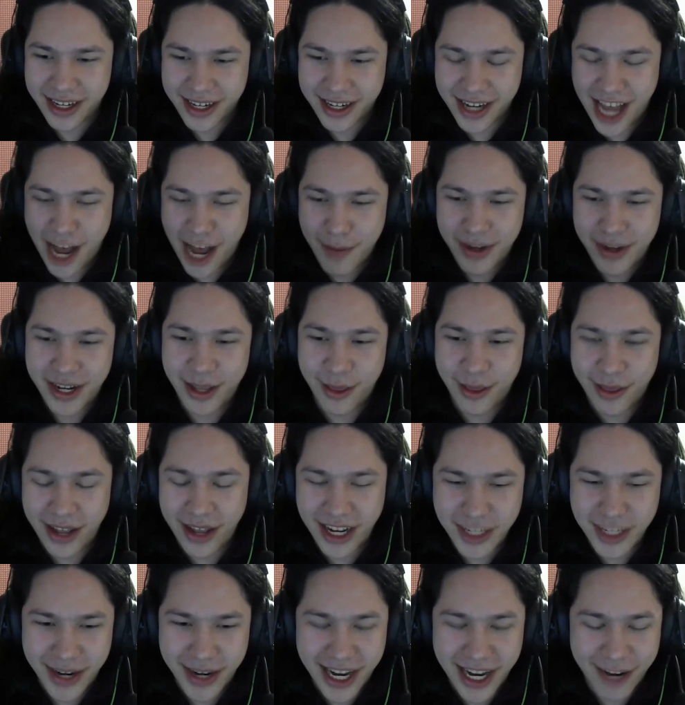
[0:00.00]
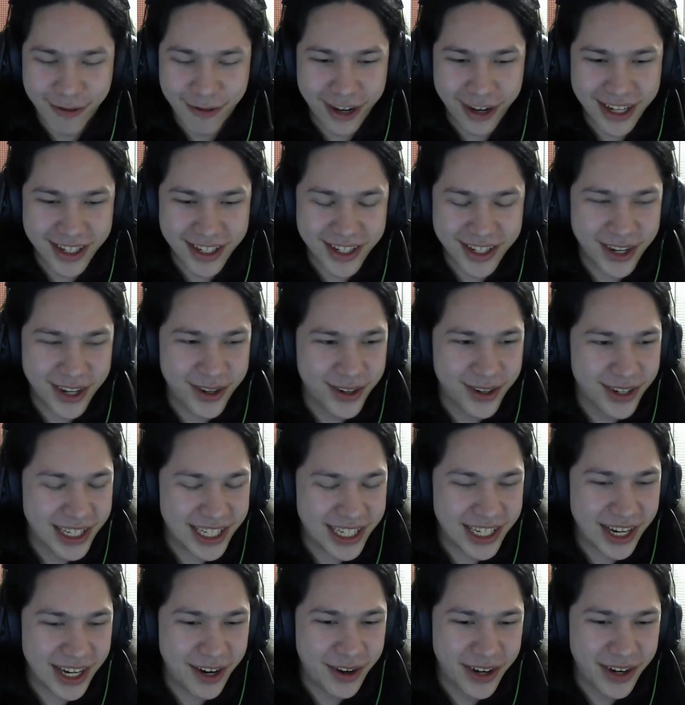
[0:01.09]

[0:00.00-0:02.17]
comedy things might have rings too. So